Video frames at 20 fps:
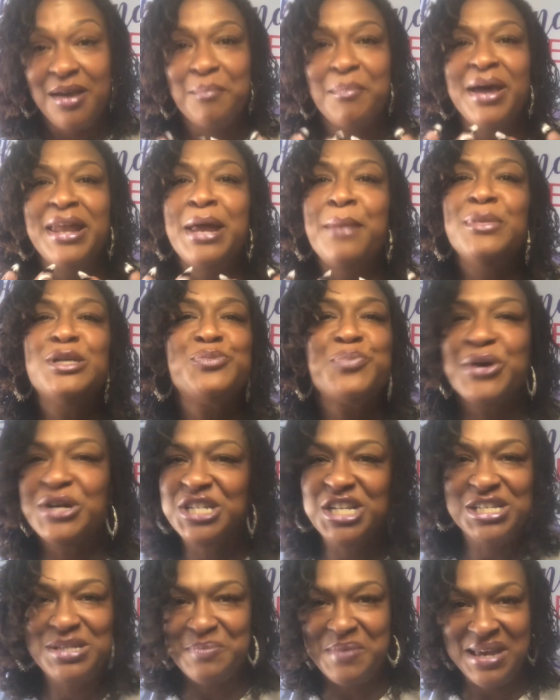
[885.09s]
My name is
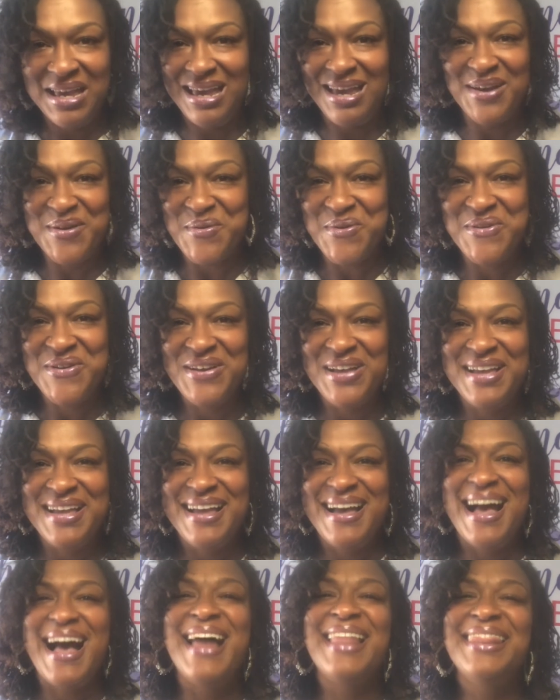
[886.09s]
Precious McGill.
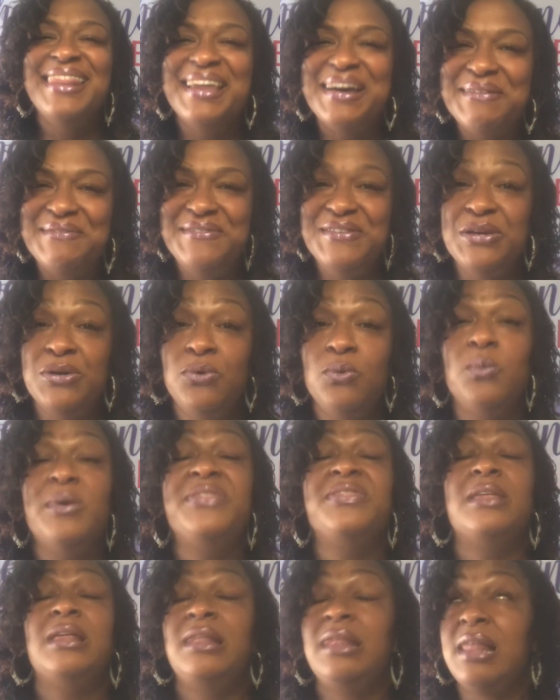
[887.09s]
I love you
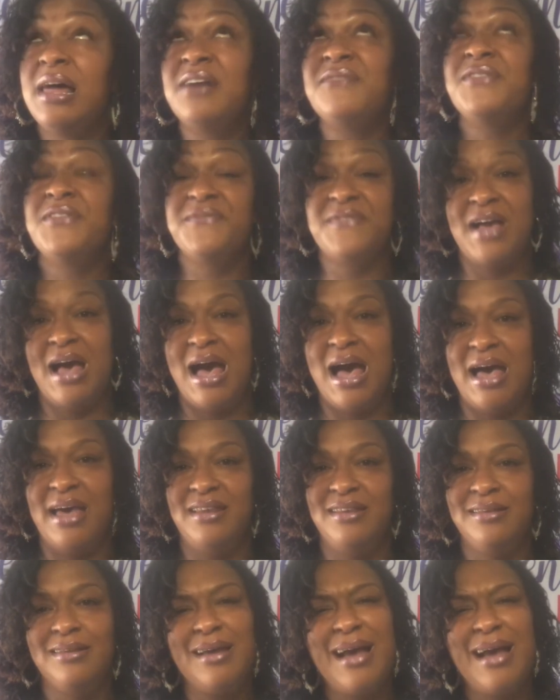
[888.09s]
with the love of God.